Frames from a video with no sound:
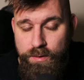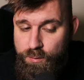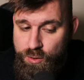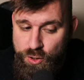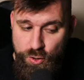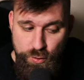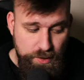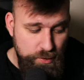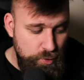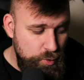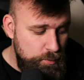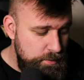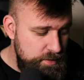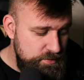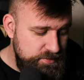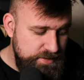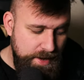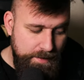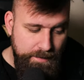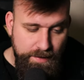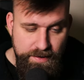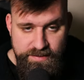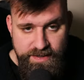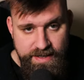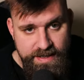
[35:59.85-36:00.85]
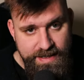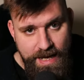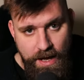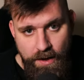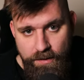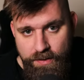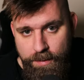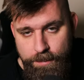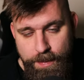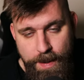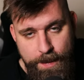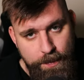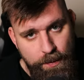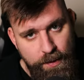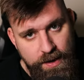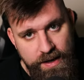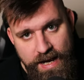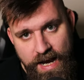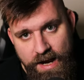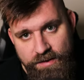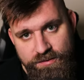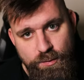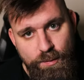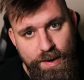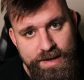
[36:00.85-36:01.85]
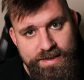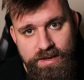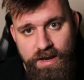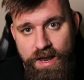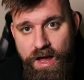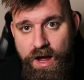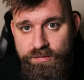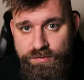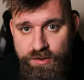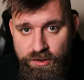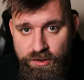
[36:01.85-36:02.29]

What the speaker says: You can almost guarantee now that people are going to have to wait till after